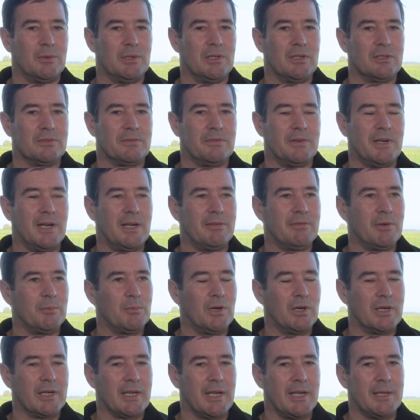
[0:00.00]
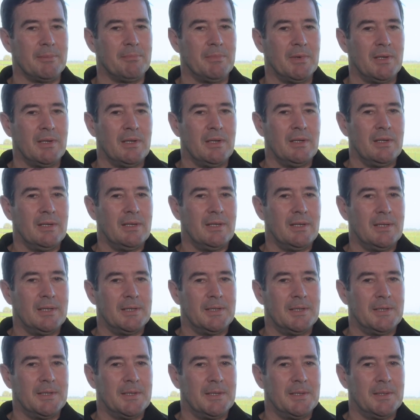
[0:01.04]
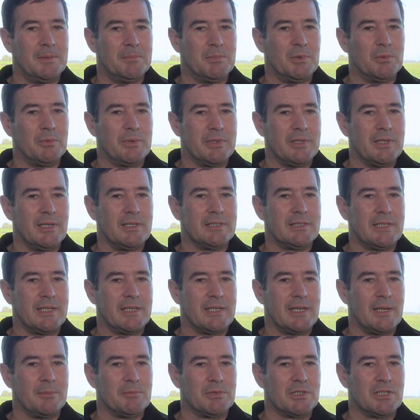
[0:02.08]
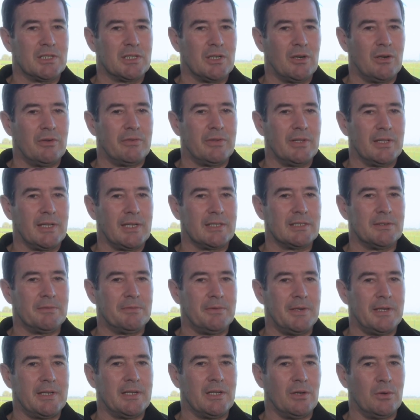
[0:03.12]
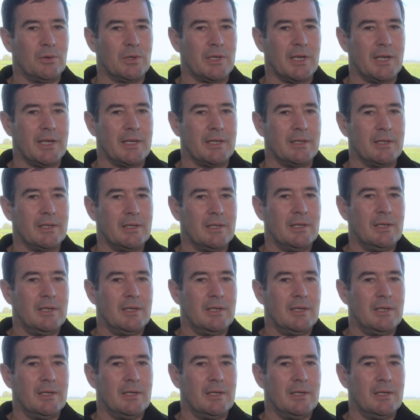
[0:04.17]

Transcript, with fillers: We lost five in one game, uh, but with 19 games to go, if the lads are fit and okay,